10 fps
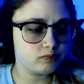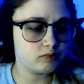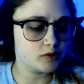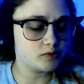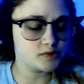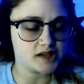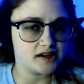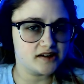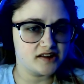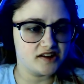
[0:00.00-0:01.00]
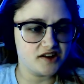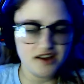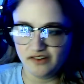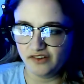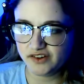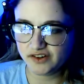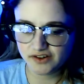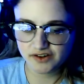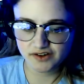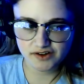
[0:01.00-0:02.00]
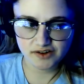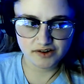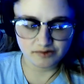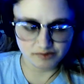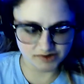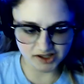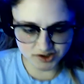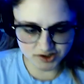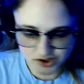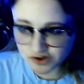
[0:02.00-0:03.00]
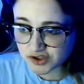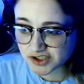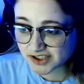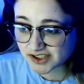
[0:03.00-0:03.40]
Who was that at the end? Was that the dude?